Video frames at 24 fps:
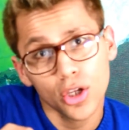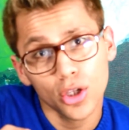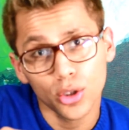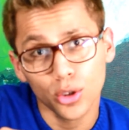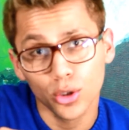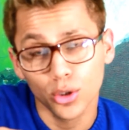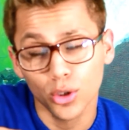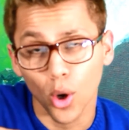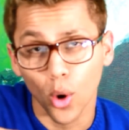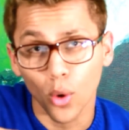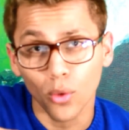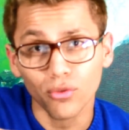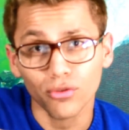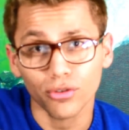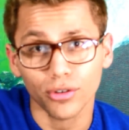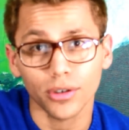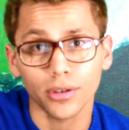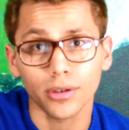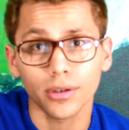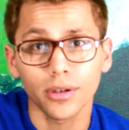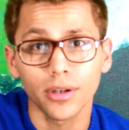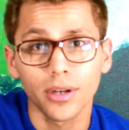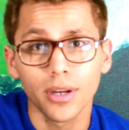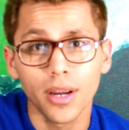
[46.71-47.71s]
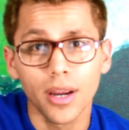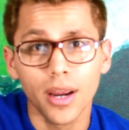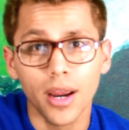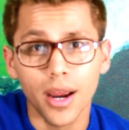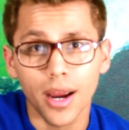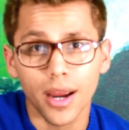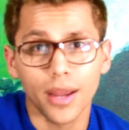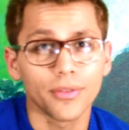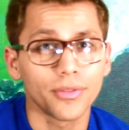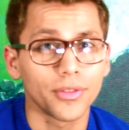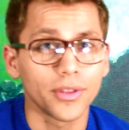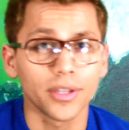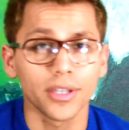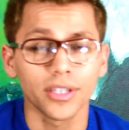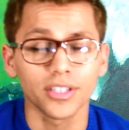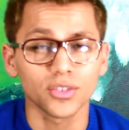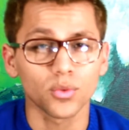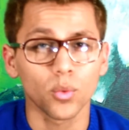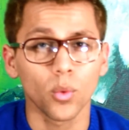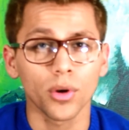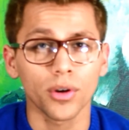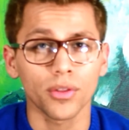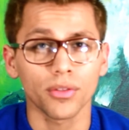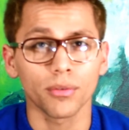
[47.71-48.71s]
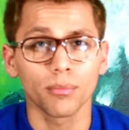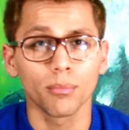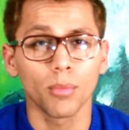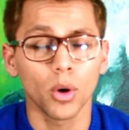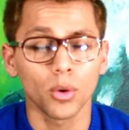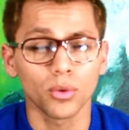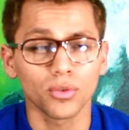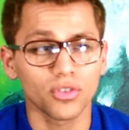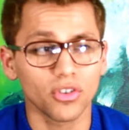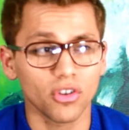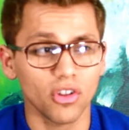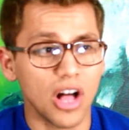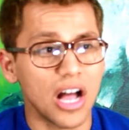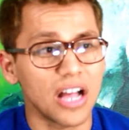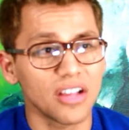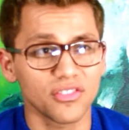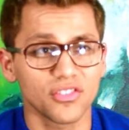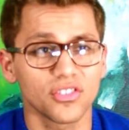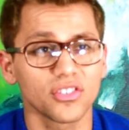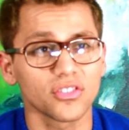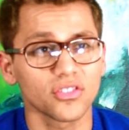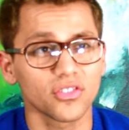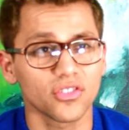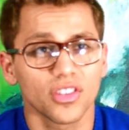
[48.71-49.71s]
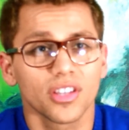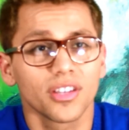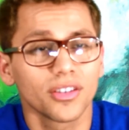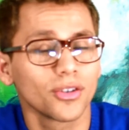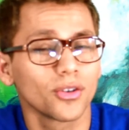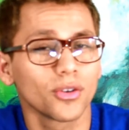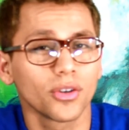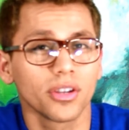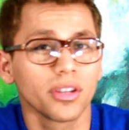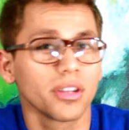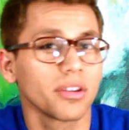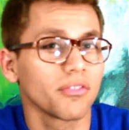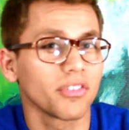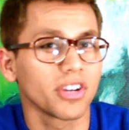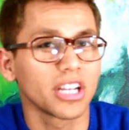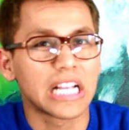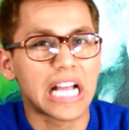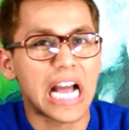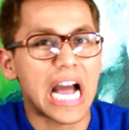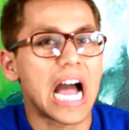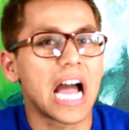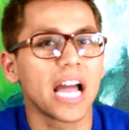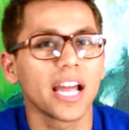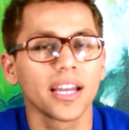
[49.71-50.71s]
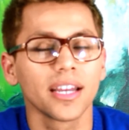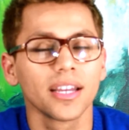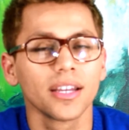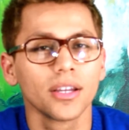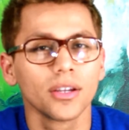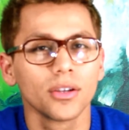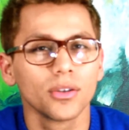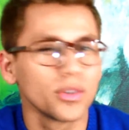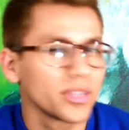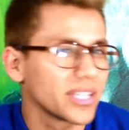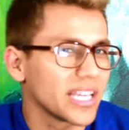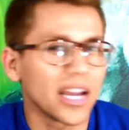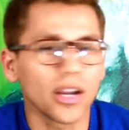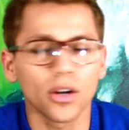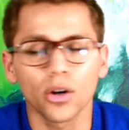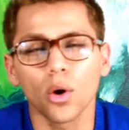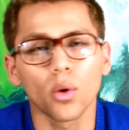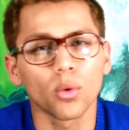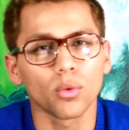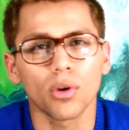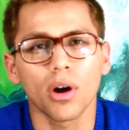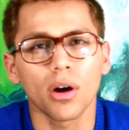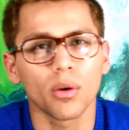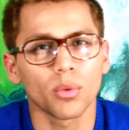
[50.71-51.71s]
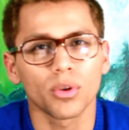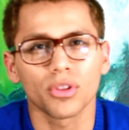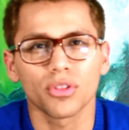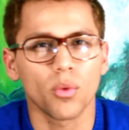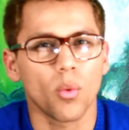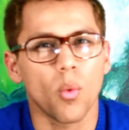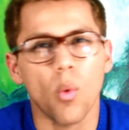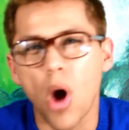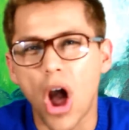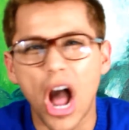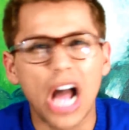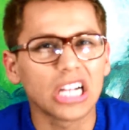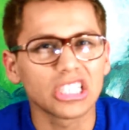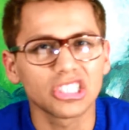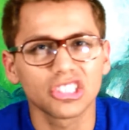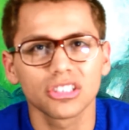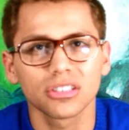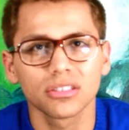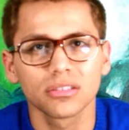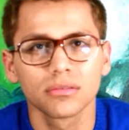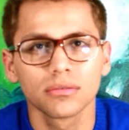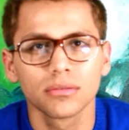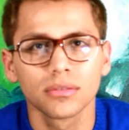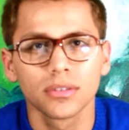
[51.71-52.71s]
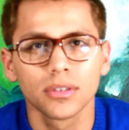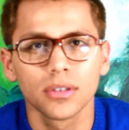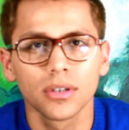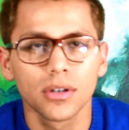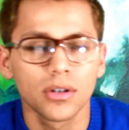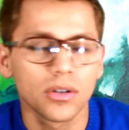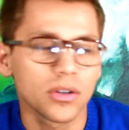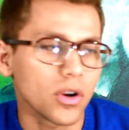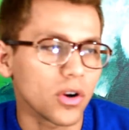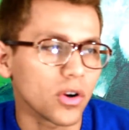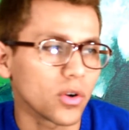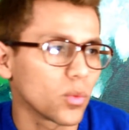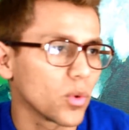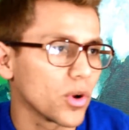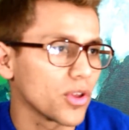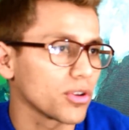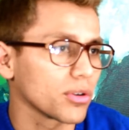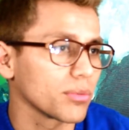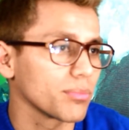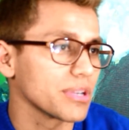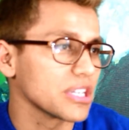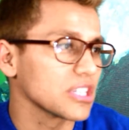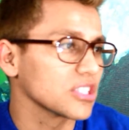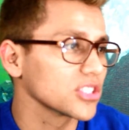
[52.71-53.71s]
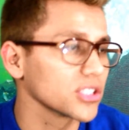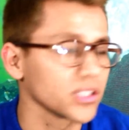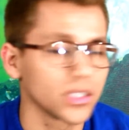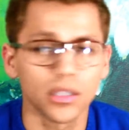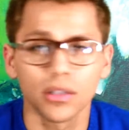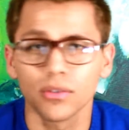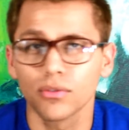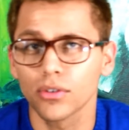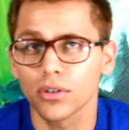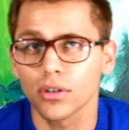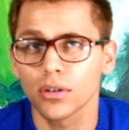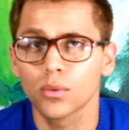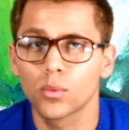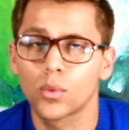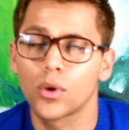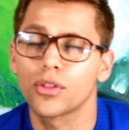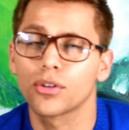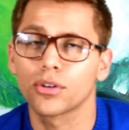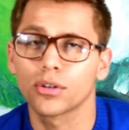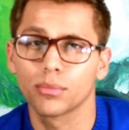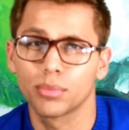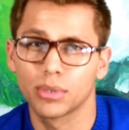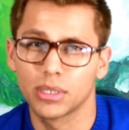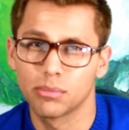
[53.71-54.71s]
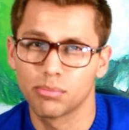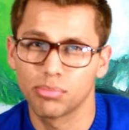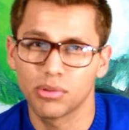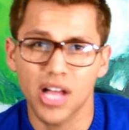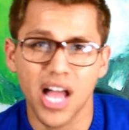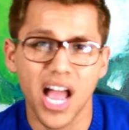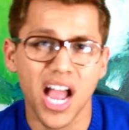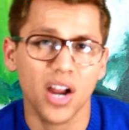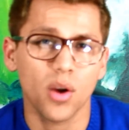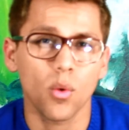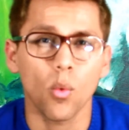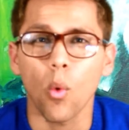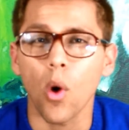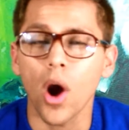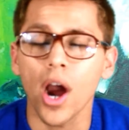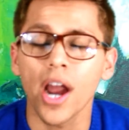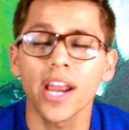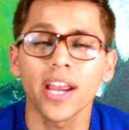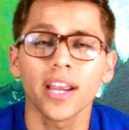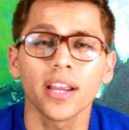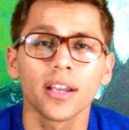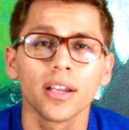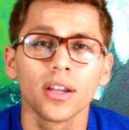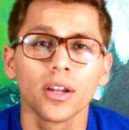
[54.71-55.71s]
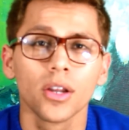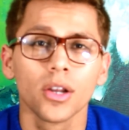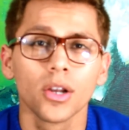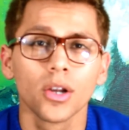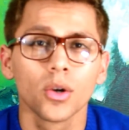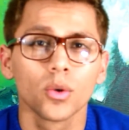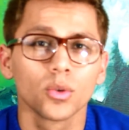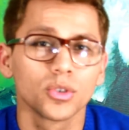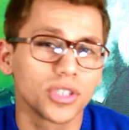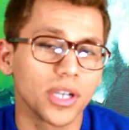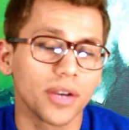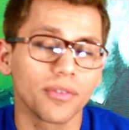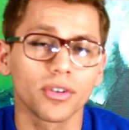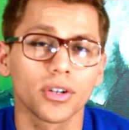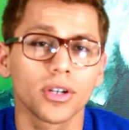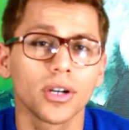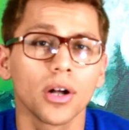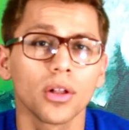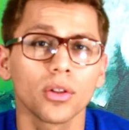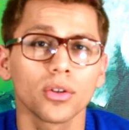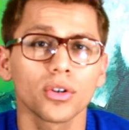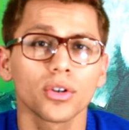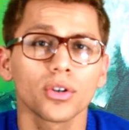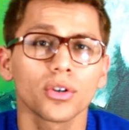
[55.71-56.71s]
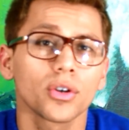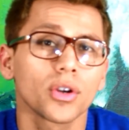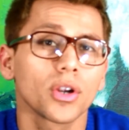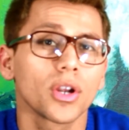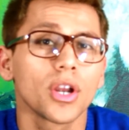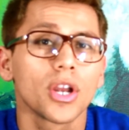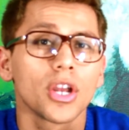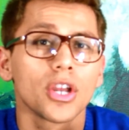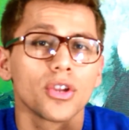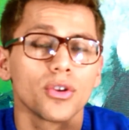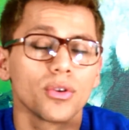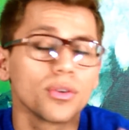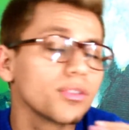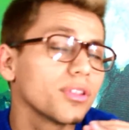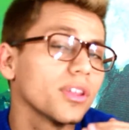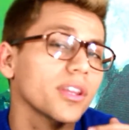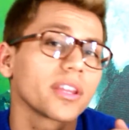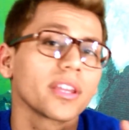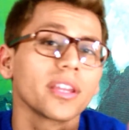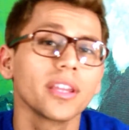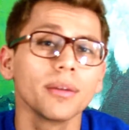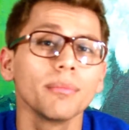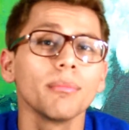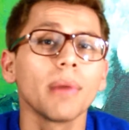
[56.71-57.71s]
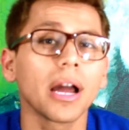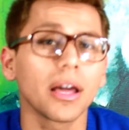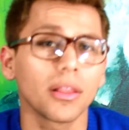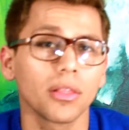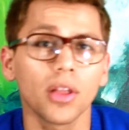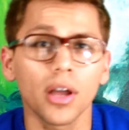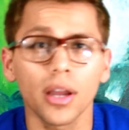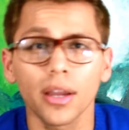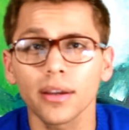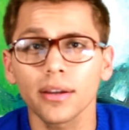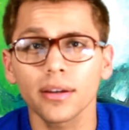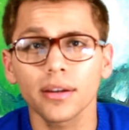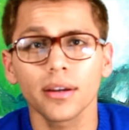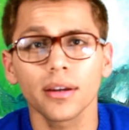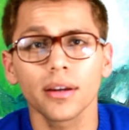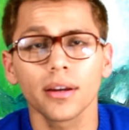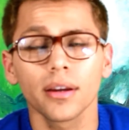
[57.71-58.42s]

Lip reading: go for it. I think it's one of the most classiest things you can give a guy. You can't go wrong with a watch. Or whether it be silver, whether it be black, white, whichever color you think he might like,